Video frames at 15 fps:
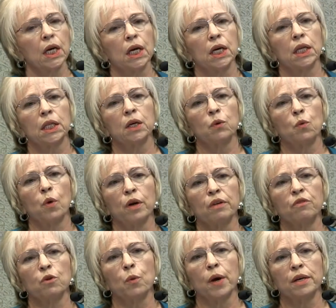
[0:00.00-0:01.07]
That one of
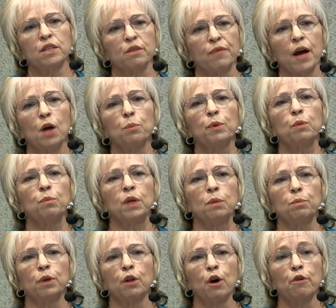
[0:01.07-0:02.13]
the ways of helping
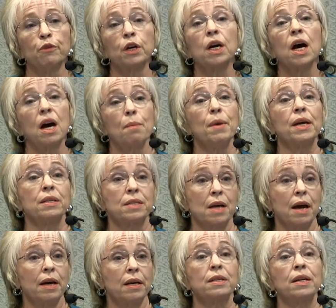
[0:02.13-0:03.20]
people overcome
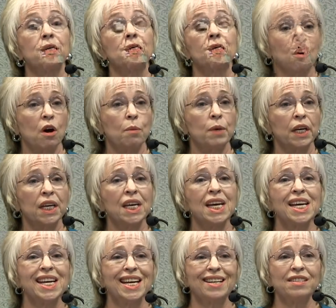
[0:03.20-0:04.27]
anxiety and trauma
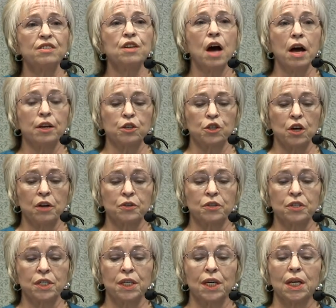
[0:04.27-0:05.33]
is not
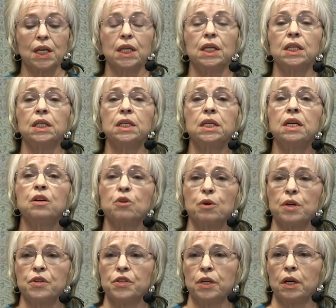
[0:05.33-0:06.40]
just
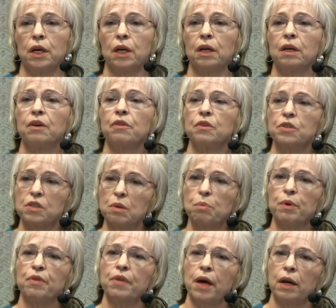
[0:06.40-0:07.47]
decreasing the
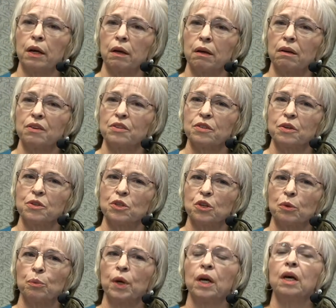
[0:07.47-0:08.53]
sympathetic
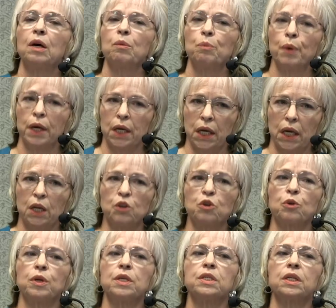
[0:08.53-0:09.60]
system, but
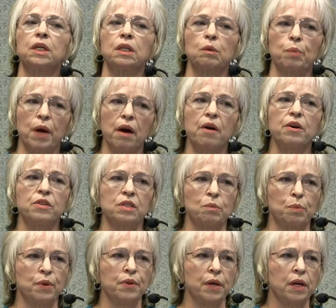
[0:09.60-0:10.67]
increasing the
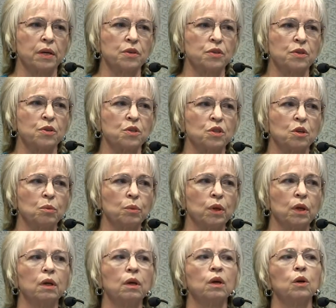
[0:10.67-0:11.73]
parasympathetic system,
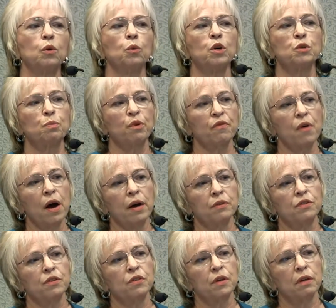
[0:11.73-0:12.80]
which provides
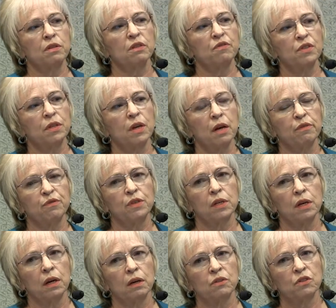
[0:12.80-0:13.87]
a sense of safety
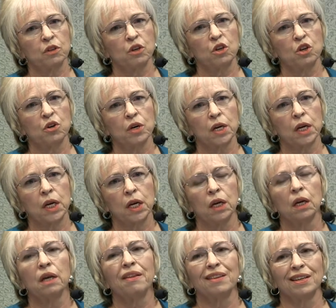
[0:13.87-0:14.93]
and security
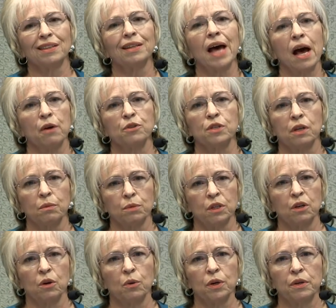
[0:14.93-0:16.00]
that allows them to
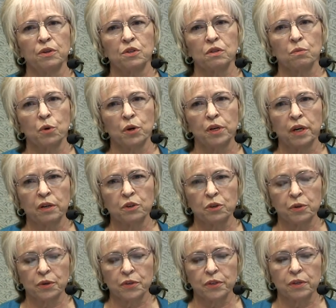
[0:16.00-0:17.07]
go into some more
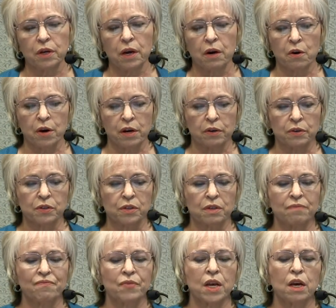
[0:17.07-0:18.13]
dangerous areas.
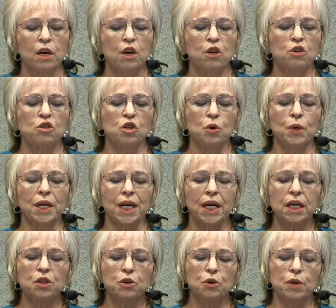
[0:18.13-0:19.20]
So an
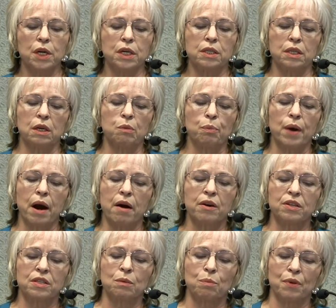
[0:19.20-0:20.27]
increase in
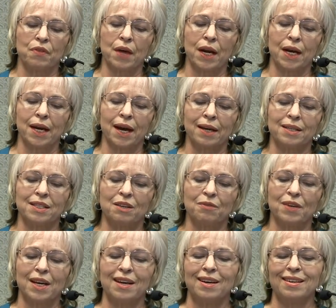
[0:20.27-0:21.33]
parasympathetic
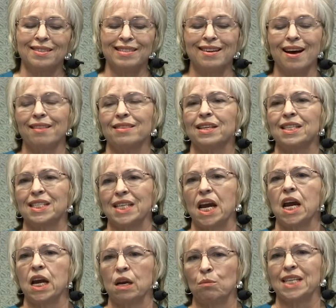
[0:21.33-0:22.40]
activity is not the
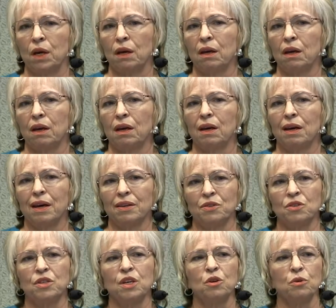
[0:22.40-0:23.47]
same as
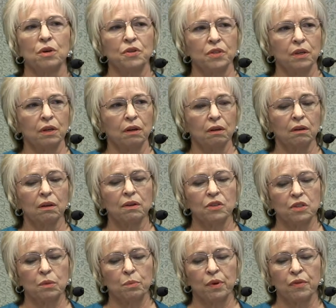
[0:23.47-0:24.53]
decreasing
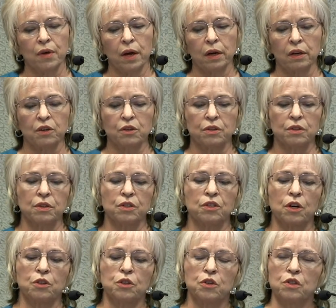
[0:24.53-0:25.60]
sympathetic,
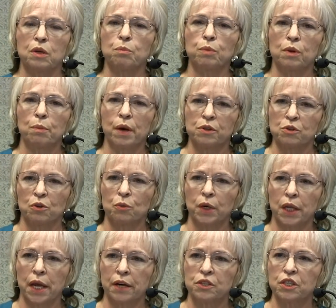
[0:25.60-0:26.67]
such as simple muscle
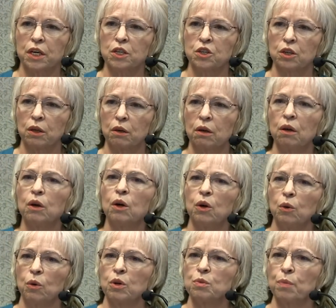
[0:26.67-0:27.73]
relaxation,
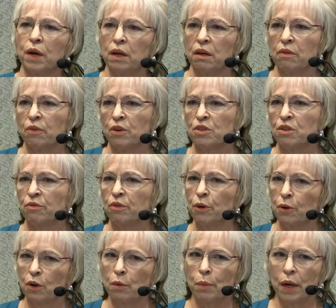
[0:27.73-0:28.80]
which many of us have
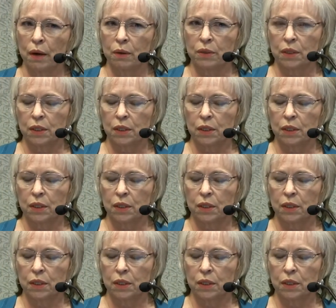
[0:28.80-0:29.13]
learned about